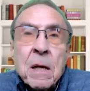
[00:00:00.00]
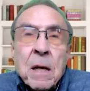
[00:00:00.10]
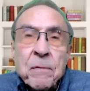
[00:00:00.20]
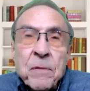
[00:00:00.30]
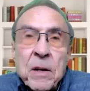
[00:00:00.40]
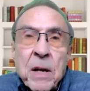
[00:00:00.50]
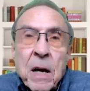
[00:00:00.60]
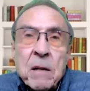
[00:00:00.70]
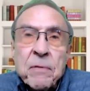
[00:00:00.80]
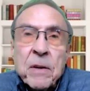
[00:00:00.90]
of the
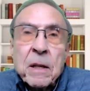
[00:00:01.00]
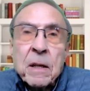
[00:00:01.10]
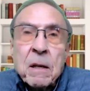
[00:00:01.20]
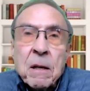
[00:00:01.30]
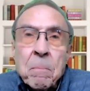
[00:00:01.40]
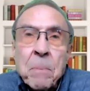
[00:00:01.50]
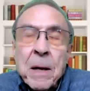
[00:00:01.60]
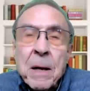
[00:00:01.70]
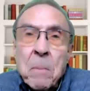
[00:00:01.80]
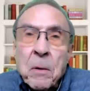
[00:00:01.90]
knifing
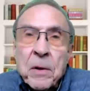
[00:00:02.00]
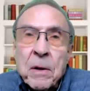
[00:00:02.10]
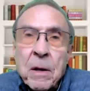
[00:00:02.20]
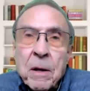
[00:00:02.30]
by a mother